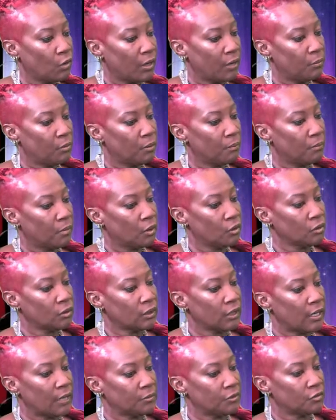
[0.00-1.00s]
but
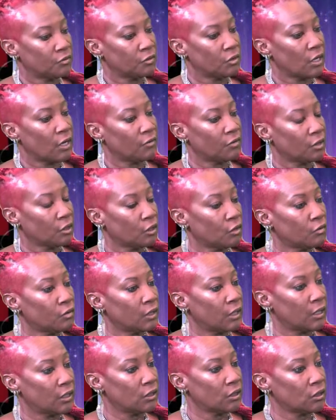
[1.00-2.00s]
most times if you have a good
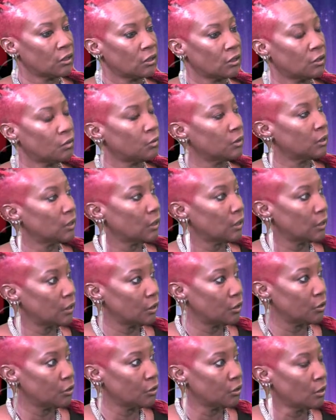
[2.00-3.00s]
relationship with the
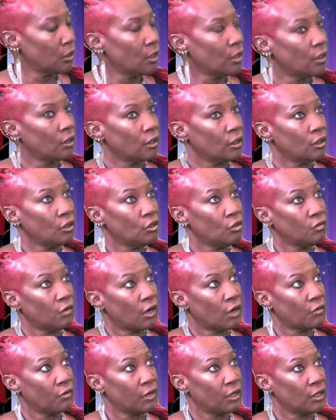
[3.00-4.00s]
lender, then you've
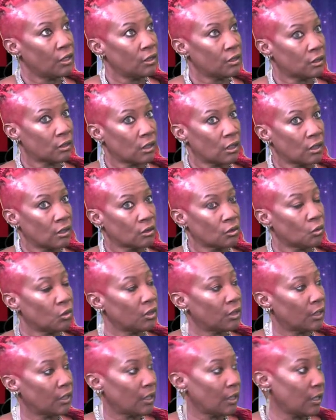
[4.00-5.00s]
already discussed
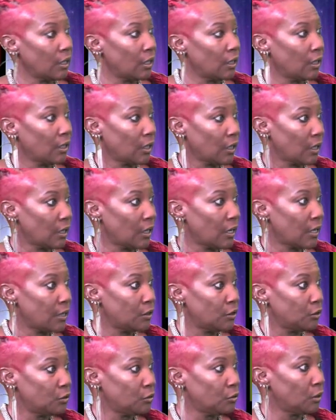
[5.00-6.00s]
what they can and
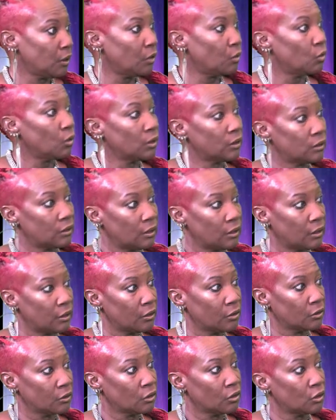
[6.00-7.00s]
cannot do and what's
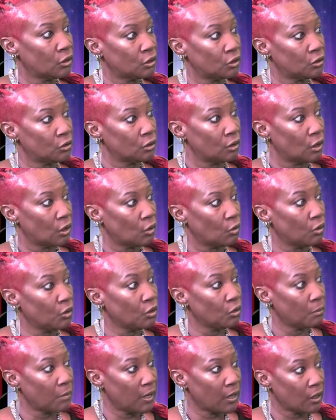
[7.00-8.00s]
there so that you'll know when
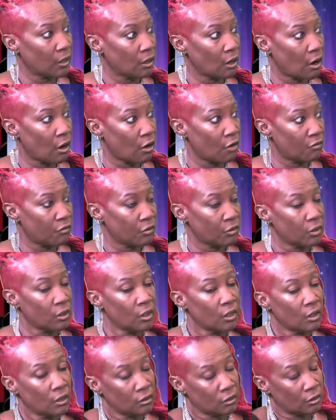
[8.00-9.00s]
you're making the offer
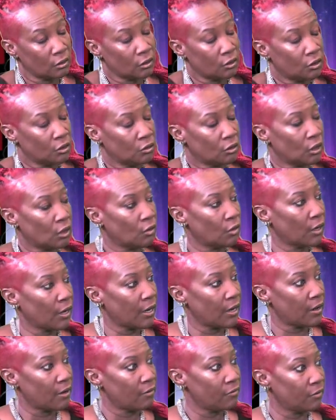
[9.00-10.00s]
so that you don't
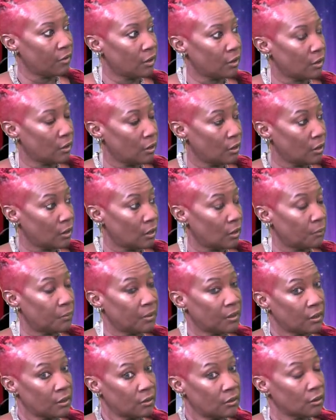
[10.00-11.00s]
have a hiccup
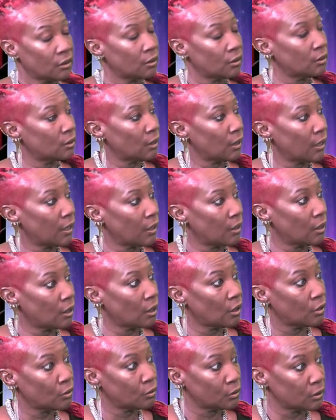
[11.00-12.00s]
because it could delay the
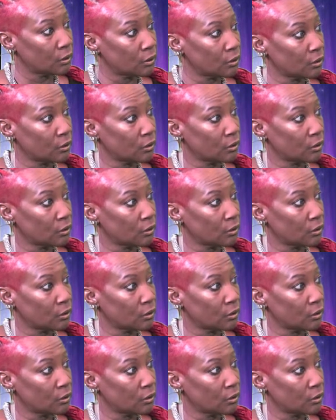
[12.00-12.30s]
closing.